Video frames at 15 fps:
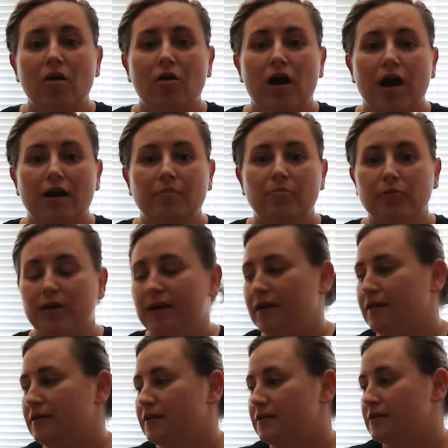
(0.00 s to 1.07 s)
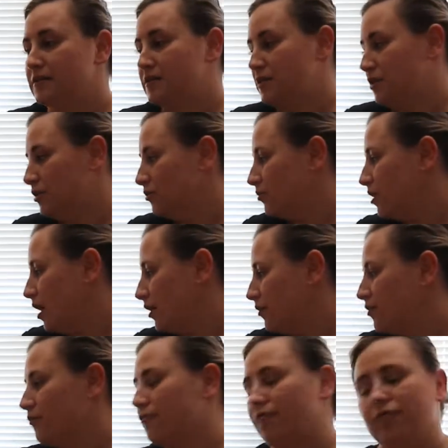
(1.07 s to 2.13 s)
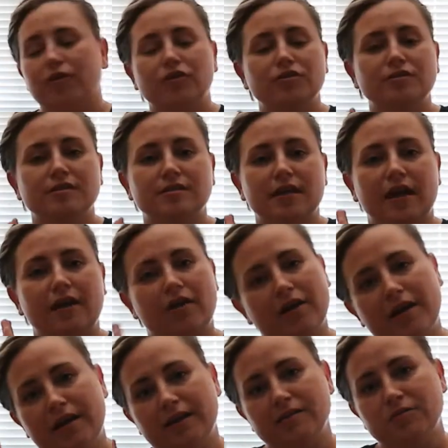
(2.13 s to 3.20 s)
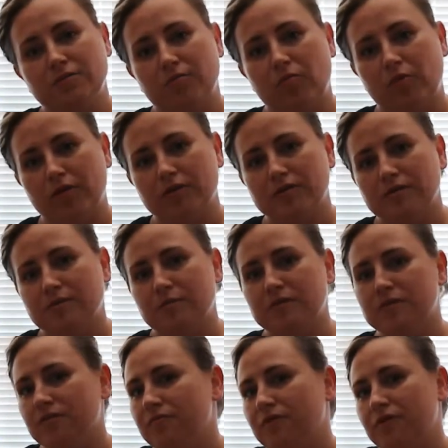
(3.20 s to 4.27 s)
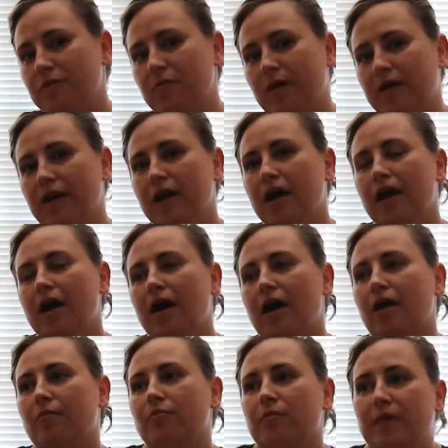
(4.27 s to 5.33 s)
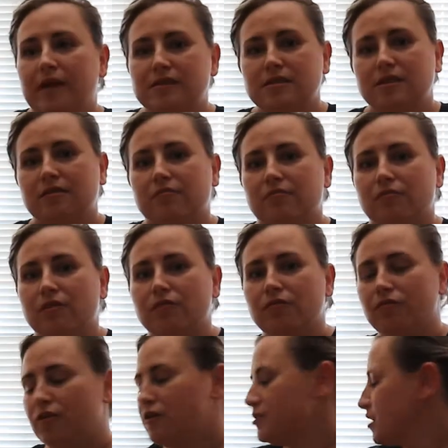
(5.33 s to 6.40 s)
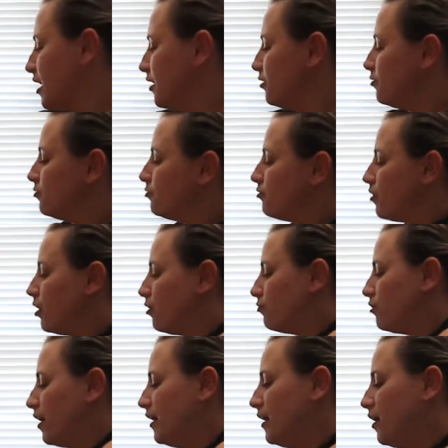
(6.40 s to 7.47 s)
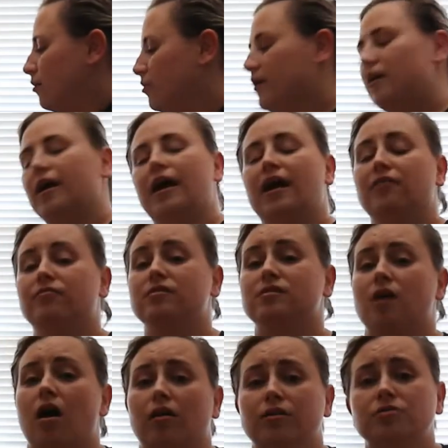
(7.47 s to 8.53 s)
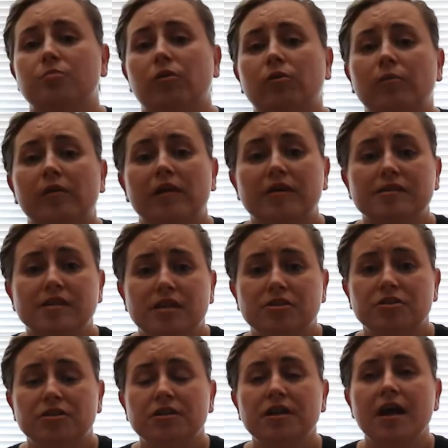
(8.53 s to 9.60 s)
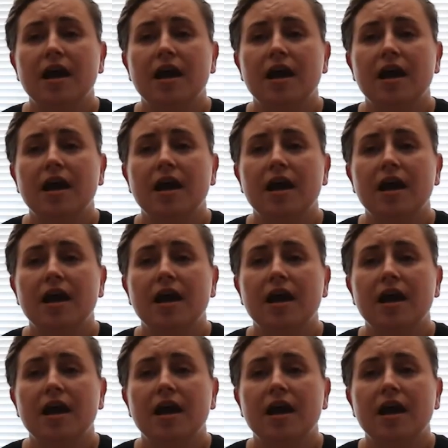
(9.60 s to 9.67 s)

I bring to you kind of the first, and I'll get into it more specifically, but the painting, the first kind of writing up here I have is knowledge mobilization.